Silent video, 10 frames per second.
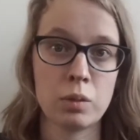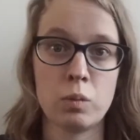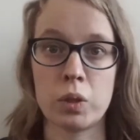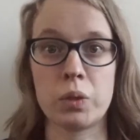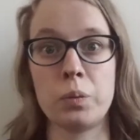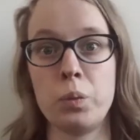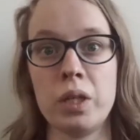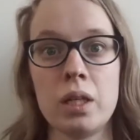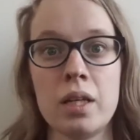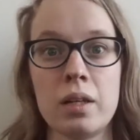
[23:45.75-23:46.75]
what
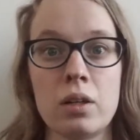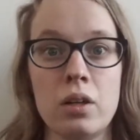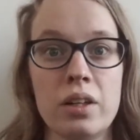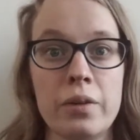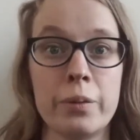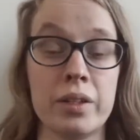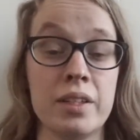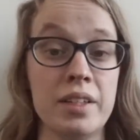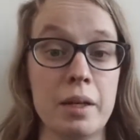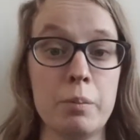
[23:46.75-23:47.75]
we call here
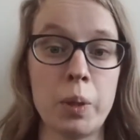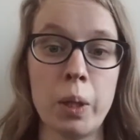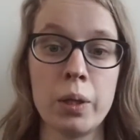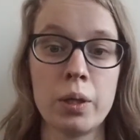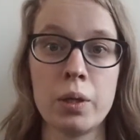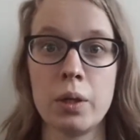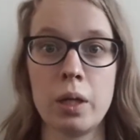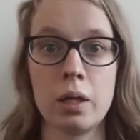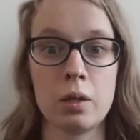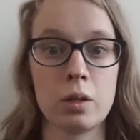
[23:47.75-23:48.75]
a dip.
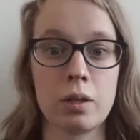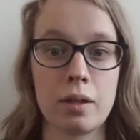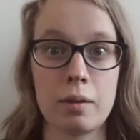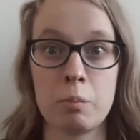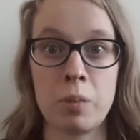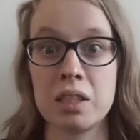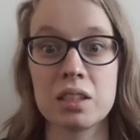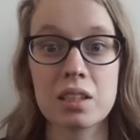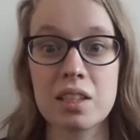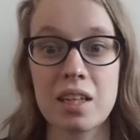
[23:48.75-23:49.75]

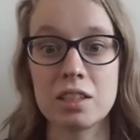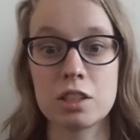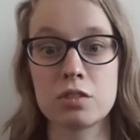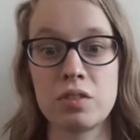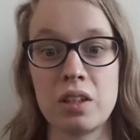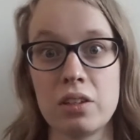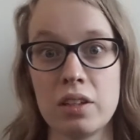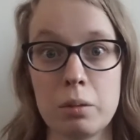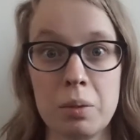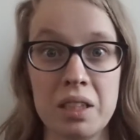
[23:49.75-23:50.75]
Basically, I just felt a
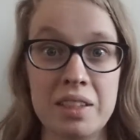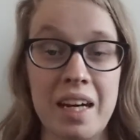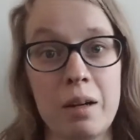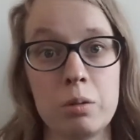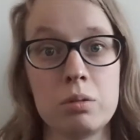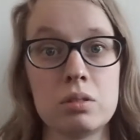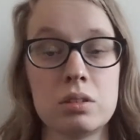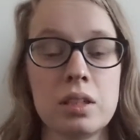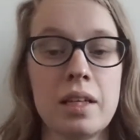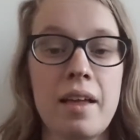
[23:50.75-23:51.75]
little bit down,
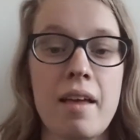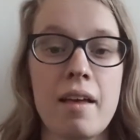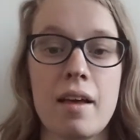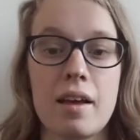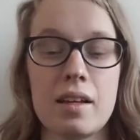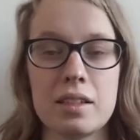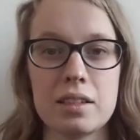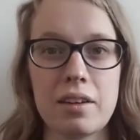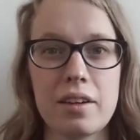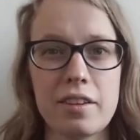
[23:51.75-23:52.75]

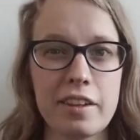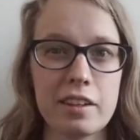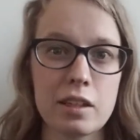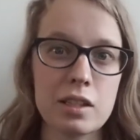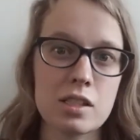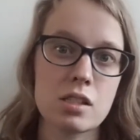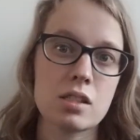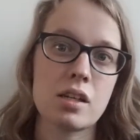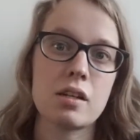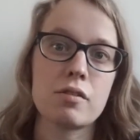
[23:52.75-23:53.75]
and I think that is a
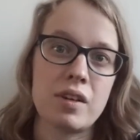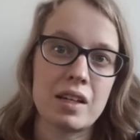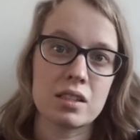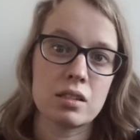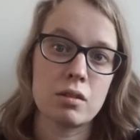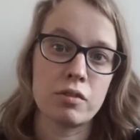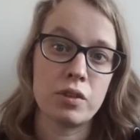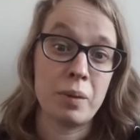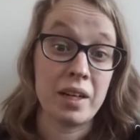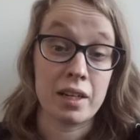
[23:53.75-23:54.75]
side effect of the
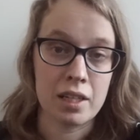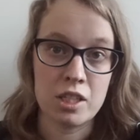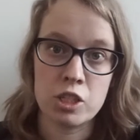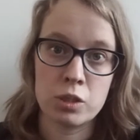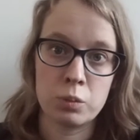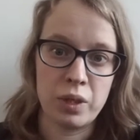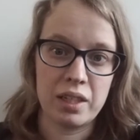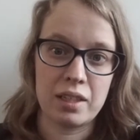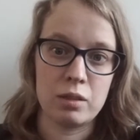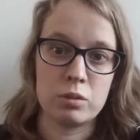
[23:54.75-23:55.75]
medication when
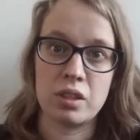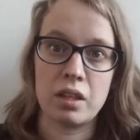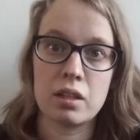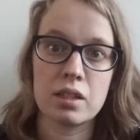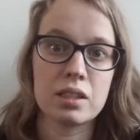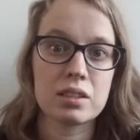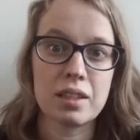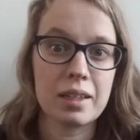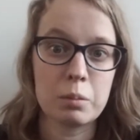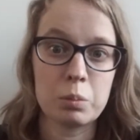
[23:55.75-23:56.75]
I don't take it in
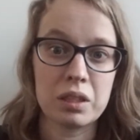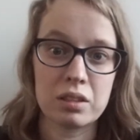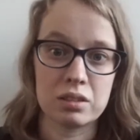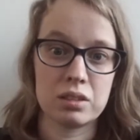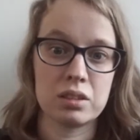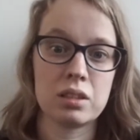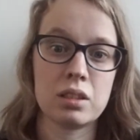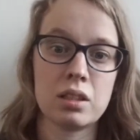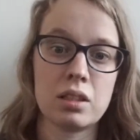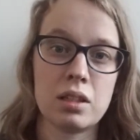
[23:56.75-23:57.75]
time, because,
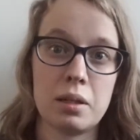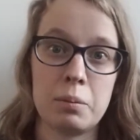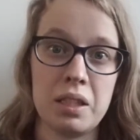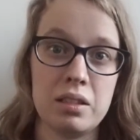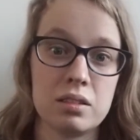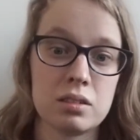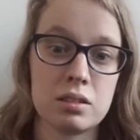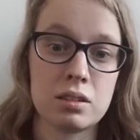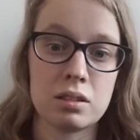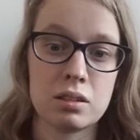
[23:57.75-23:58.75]
I mean,
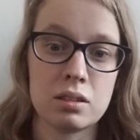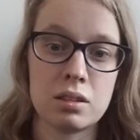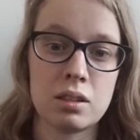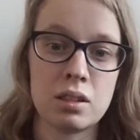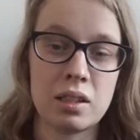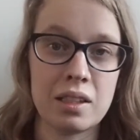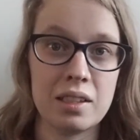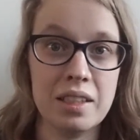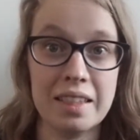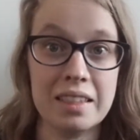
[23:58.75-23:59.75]

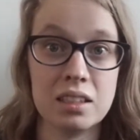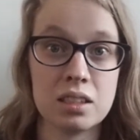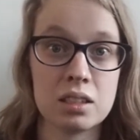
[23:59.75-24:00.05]
it did